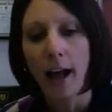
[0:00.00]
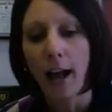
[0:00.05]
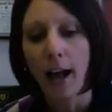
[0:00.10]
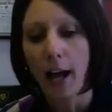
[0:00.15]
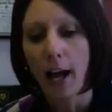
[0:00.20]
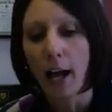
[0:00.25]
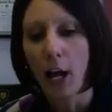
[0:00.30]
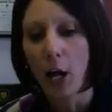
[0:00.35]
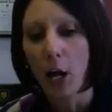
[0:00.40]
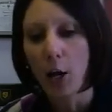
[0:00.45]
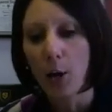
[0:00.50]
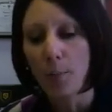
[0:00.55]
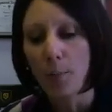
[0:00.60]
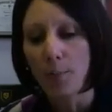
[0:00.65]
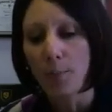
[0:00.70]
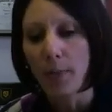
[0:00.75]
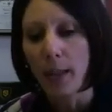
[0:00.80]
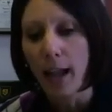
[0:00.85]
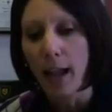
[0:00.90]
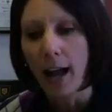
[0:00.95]

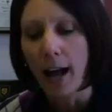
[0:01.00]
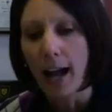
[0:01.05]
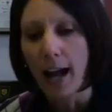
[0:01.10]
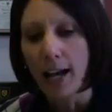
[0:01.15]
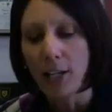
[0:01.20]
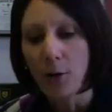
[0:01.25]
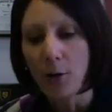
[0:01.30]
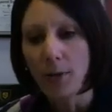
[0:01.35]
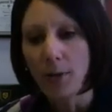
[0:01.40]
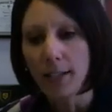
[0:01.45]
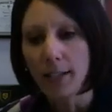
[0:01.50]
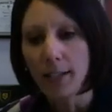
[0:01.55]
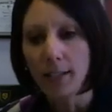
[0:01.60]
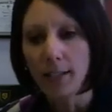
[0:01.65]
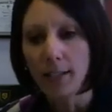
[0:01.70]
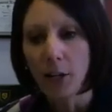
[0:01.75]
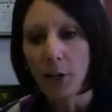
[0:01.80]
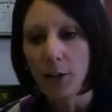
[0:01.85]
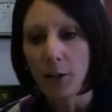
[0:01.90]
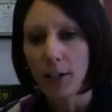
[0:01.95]
Um, I don't
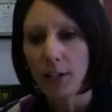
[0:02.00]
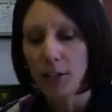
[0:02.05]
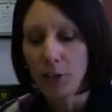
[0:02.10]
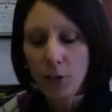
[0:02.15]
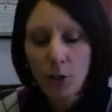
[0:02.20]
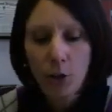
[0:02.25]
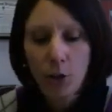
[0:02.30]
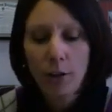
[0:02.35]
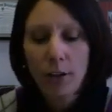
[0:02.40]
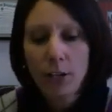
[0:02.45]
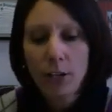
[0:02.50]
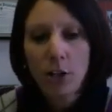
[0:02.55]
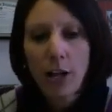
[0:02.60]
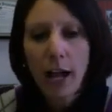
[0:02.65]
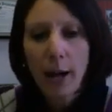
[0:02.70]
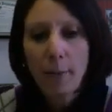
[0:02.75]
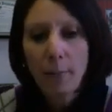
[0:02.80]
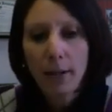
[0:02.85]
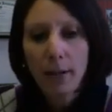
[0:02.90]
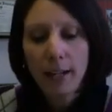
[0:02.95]
necessarily discourage
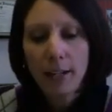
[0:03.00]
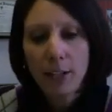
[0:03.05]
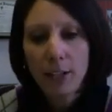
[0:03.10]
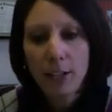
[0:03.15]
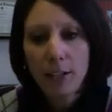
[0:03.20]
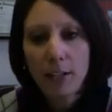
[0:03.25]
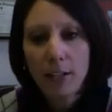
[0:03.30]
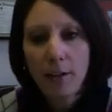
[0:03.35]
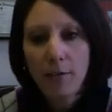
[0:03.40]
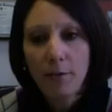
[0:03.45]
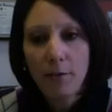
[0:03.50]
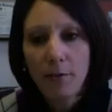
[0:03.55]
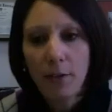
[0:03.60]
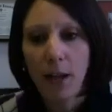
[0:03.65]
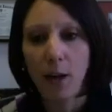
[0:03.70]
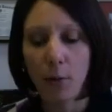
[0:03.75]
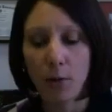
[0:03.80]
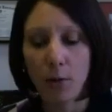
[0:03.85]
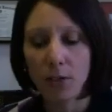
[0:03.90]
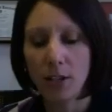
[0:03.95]
applicants if
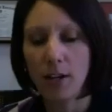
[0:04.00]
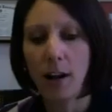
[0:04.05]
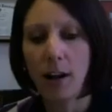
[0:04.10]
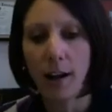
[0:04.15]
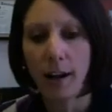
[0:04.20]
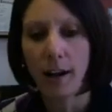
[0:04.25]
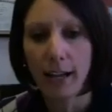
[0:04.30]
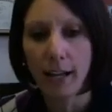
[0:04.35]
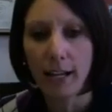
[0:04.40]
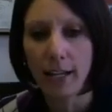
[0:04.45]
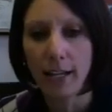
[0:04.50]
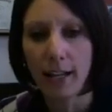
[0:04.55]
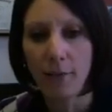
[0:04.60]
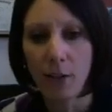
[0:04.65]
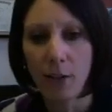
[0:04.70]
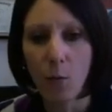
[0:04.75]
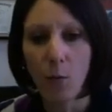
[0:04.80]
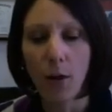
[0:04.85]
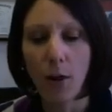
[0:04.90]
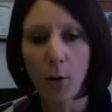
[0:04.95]
they were denied,
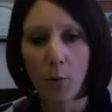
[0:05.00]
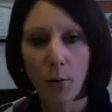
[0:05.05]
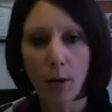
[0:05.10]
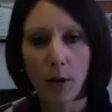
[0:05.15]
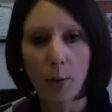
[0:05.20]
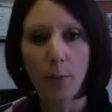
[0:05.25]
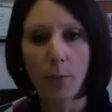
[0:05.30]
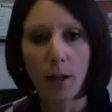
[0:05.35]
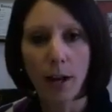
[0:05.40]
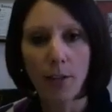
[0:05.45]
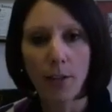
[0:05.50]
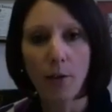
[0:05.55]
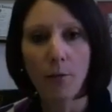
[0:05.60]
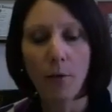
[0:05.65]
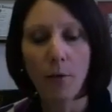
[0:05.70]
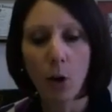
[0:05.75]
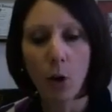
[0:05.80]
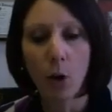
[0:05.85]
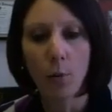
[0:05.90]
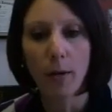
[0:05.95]
if they want to reapply the
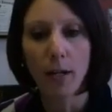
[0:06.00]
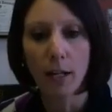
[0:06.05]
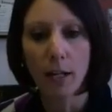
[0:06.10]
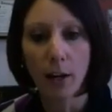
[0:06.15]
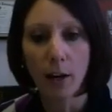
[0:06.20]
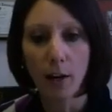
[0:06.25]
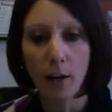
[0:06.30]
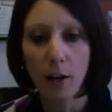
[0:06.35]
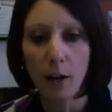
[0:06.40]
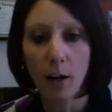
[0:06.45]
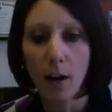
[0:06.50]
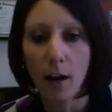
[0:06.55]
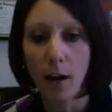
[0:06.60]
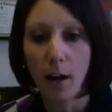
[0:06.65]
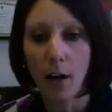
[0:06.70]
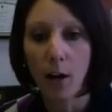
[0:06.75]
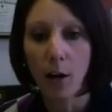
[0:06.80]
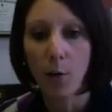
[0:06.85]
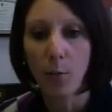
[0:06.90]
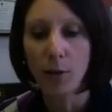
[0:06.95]
following year.
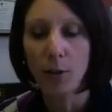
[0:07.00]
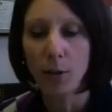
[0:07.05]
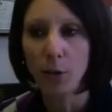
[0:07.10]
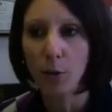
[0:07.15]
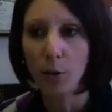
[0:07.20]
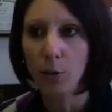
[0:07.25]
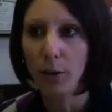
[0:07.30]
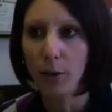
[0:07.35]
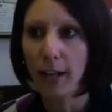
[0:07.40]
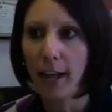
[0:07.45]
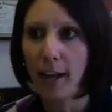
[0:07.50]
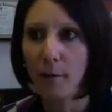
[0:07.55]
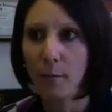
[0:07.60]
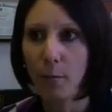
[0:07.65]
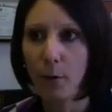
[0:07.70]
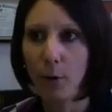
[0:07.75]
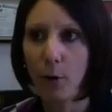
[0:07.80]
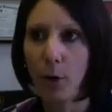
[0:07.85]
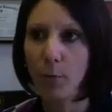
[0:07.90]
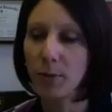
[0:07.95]
Uh, we certainly have
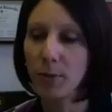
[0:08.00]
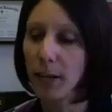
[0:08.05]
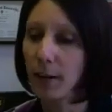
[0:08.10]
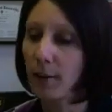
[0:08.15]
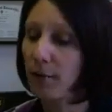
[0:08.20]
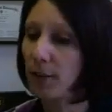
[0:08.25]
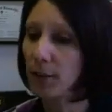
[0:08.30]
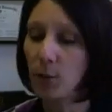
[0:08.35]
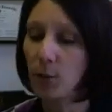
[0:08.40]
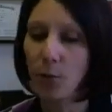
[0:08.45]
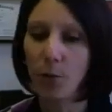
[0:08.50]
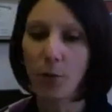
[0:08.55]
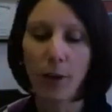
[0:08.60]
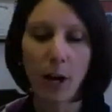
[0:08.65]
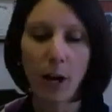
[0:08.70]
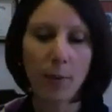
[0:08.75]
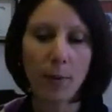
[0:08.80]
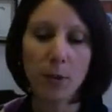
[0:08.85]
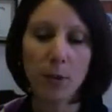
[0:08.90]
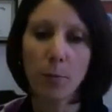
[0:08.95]
programs like physical
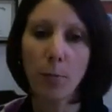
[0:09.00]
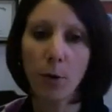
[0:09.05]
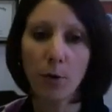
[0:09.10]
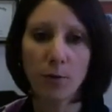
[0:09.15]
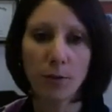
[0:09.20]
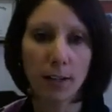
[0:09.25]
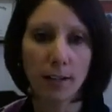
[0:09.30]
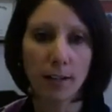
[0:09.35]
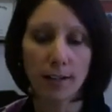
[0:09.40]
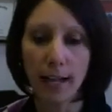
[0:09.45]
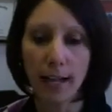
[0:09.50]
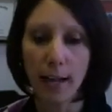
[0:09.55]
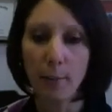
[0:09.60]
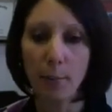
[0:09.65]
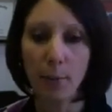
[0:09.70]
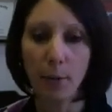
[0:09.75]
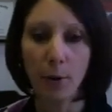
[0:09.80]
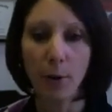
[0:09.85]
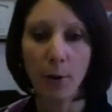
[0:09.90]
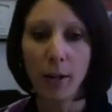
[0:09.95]
therapy is a perfect
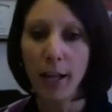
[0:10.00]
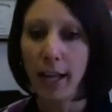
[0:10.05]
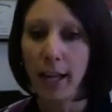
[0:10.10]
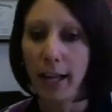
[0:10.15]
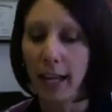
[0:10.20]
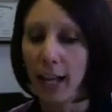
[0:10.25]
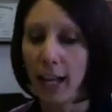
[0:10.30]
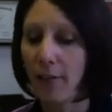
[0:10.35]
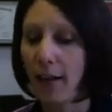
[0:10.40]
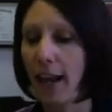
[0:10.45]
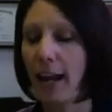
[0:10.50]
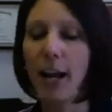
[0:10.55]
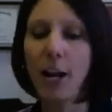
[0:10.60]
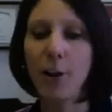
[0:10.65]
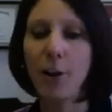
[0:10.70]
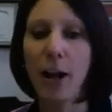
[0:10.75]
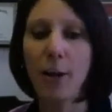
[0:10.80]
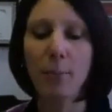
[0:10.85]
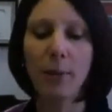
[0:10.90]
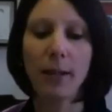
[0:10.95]
example. You have eight
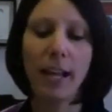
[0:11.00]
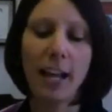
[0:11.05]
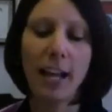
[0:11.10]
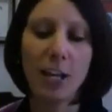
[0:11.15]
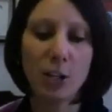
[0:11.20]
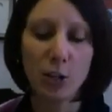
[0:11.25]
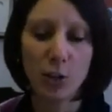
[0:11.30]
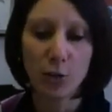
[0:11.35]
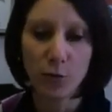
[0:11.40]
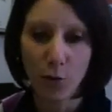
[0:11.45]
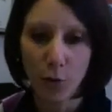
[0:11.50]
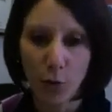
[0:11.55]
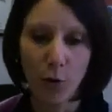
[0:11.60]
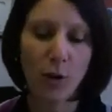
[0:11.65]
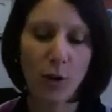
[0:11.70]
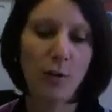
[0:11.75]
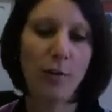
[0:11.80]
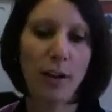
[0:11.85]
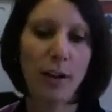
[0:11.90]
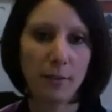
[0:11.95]
hundred applications for
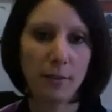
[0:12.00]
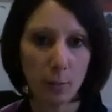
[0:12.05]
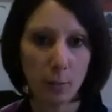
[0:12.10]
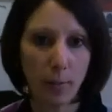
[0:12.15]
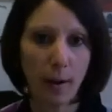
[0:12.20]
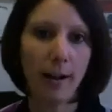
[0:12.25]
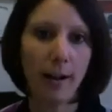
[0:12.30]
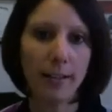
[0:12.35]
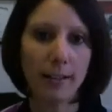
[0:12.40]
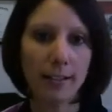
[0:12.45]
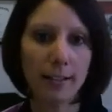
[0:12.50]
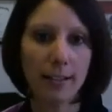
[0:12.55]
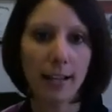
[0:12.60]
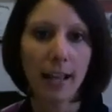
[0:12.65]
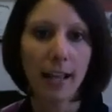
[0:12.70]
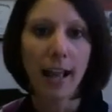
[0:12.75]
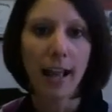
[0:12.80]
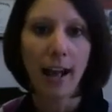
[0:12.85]
thirty-five spots.